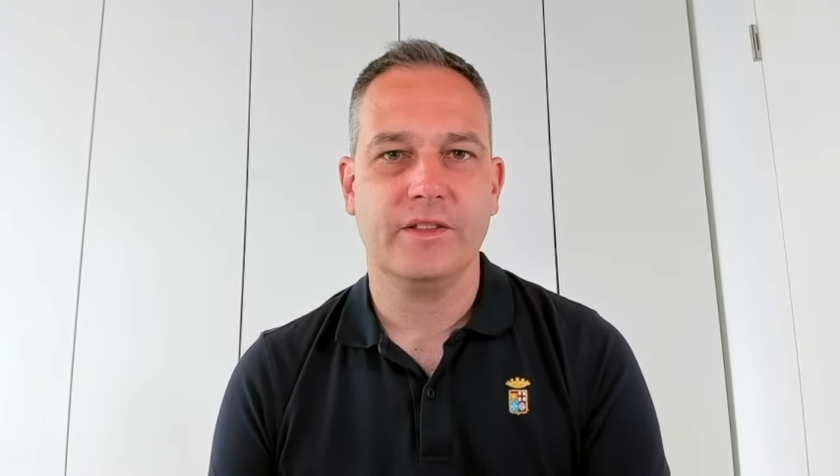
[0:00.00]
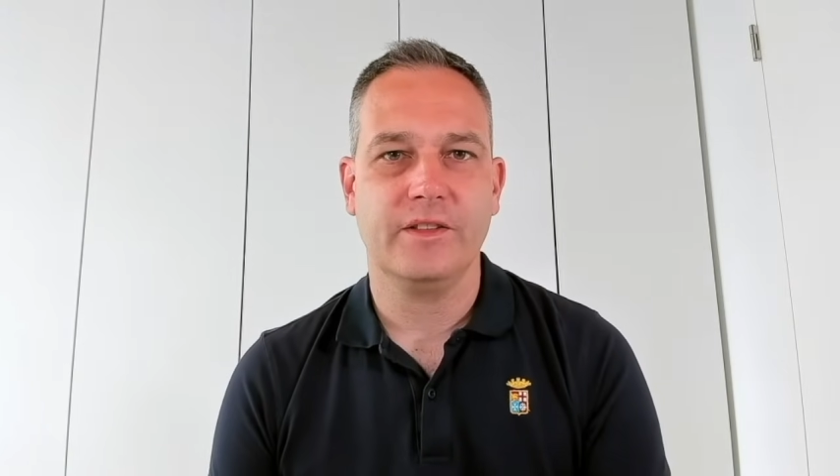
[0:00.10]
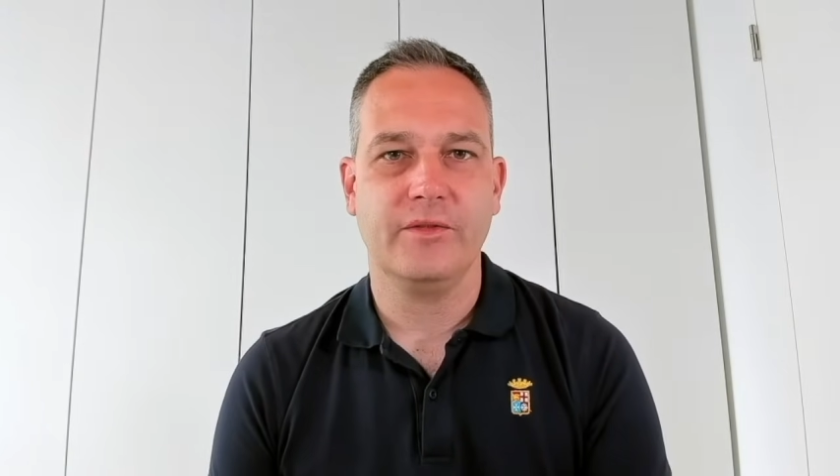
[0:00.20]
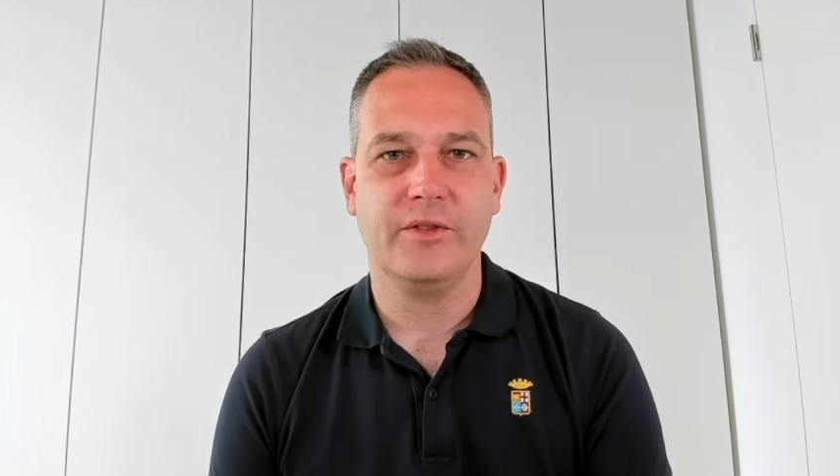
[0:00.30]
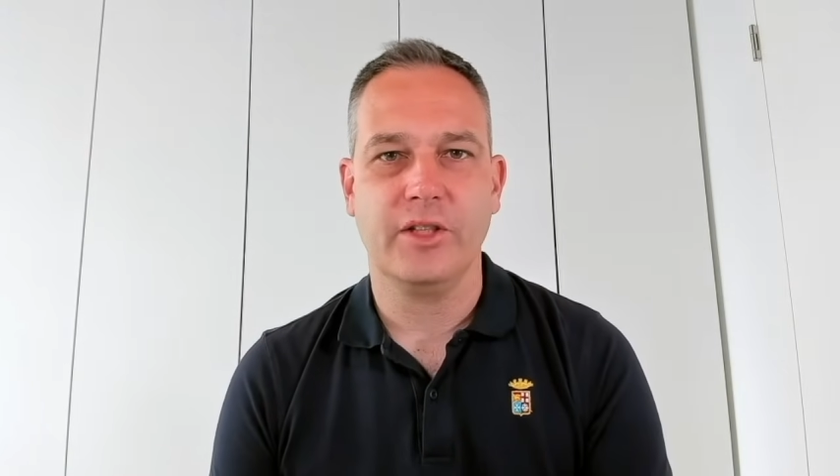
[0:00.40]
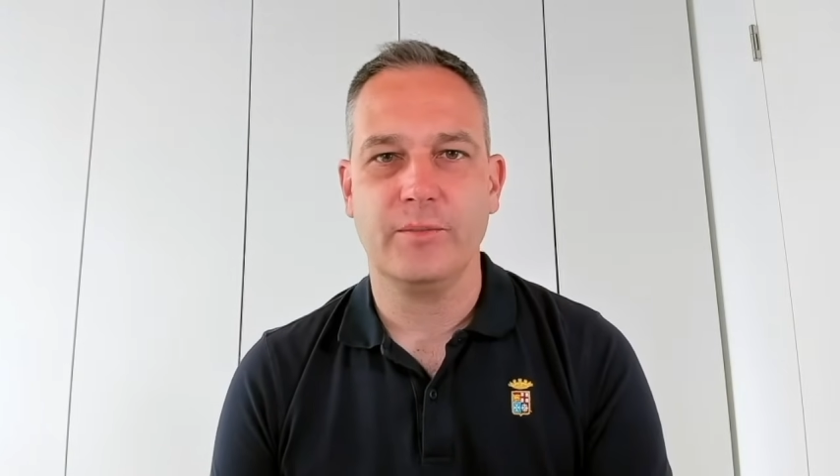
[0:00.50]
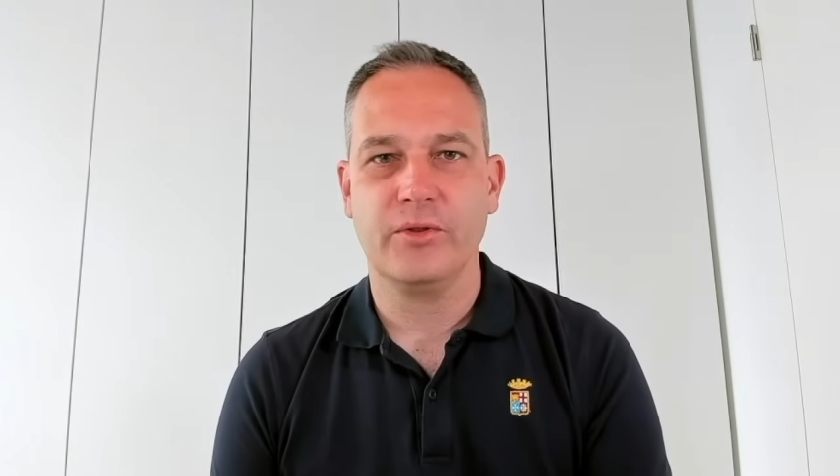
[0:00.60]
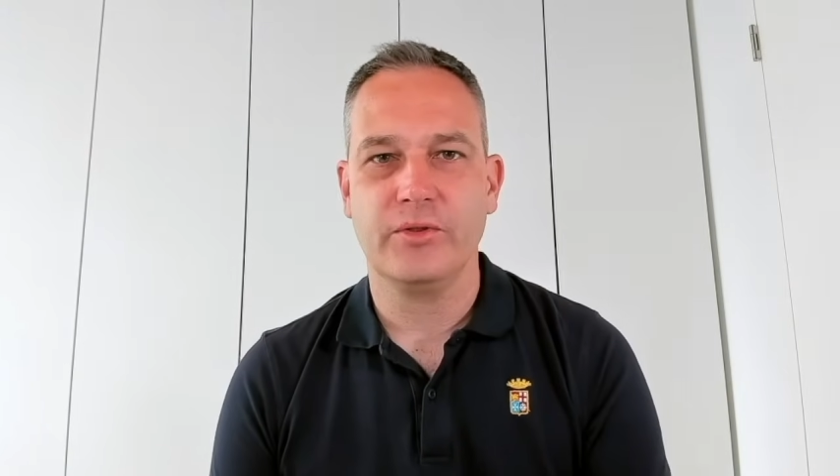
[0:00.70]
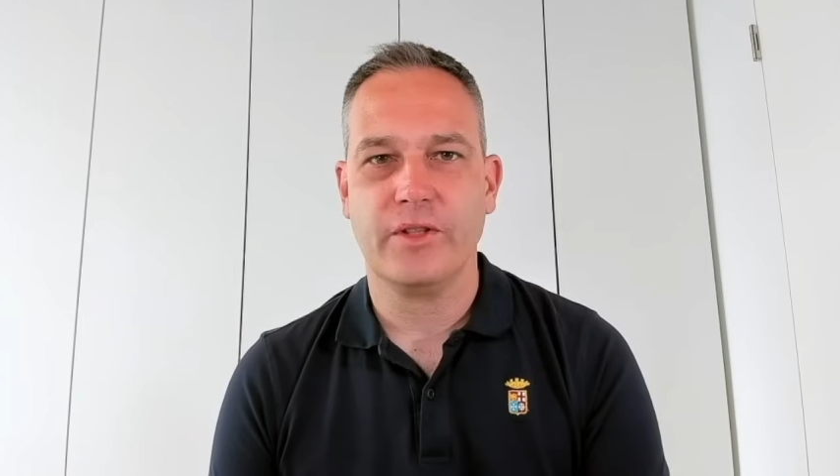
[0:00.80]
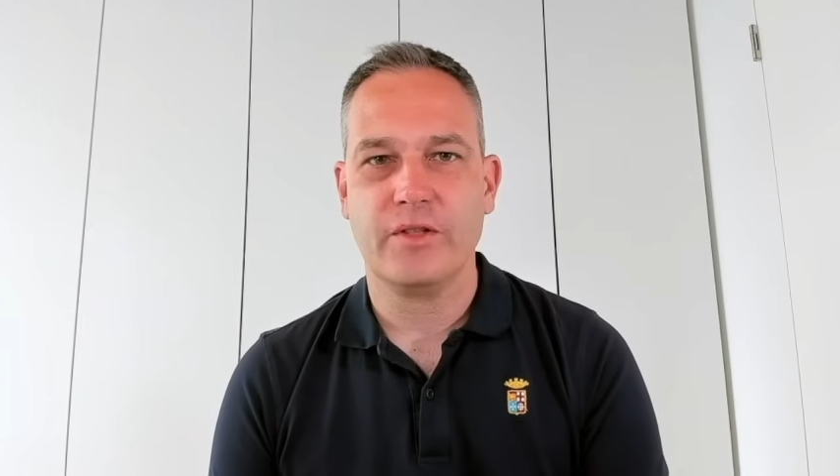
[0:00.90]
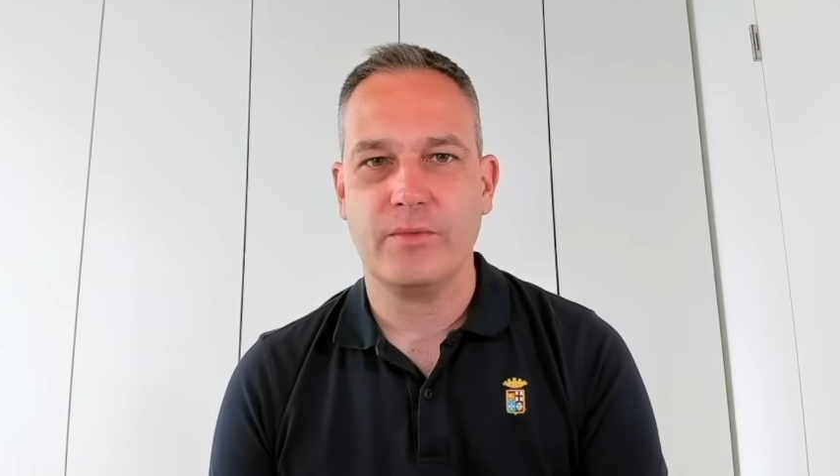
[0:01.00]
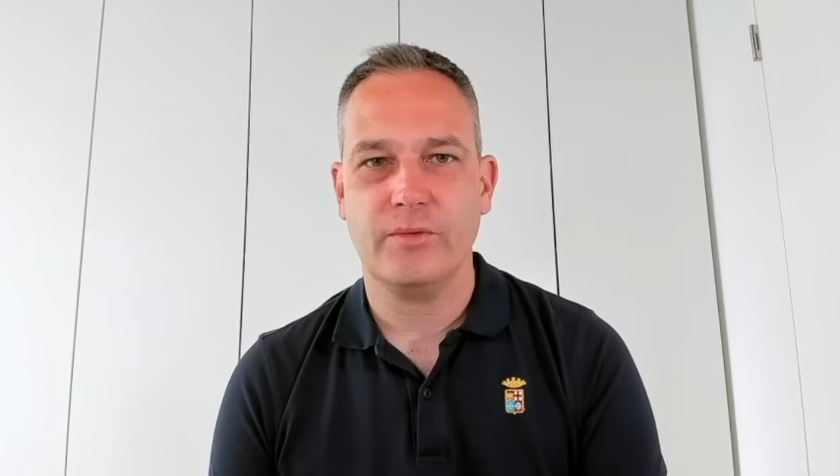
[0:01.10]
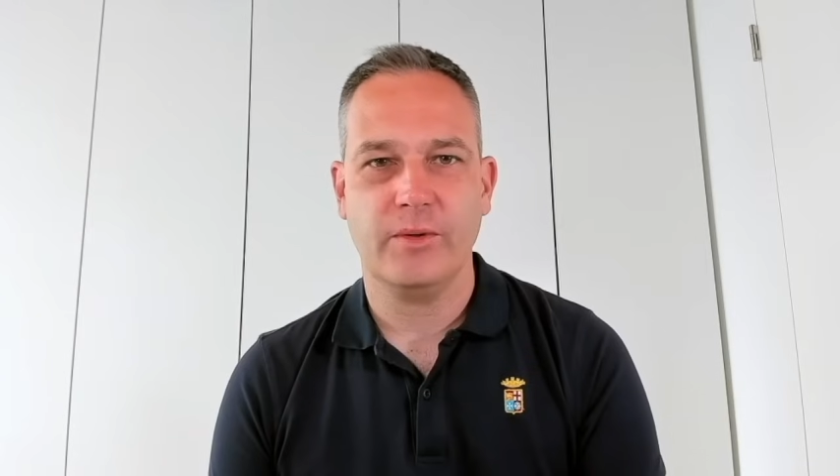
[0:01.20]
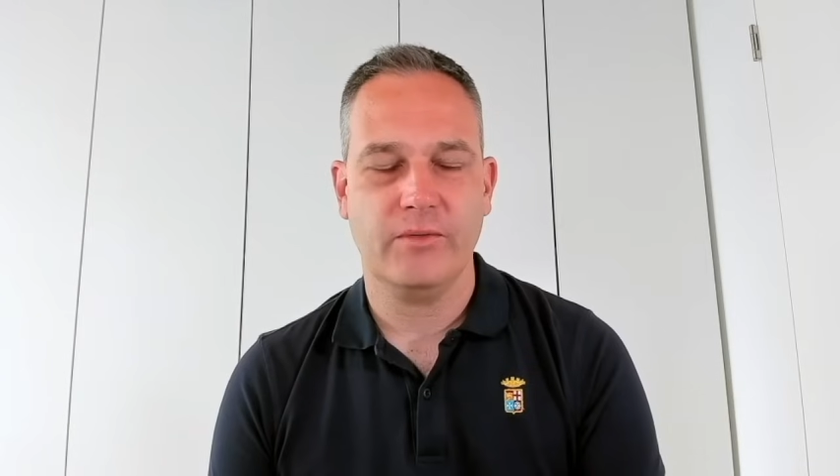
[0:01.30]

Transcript: even armored transport, but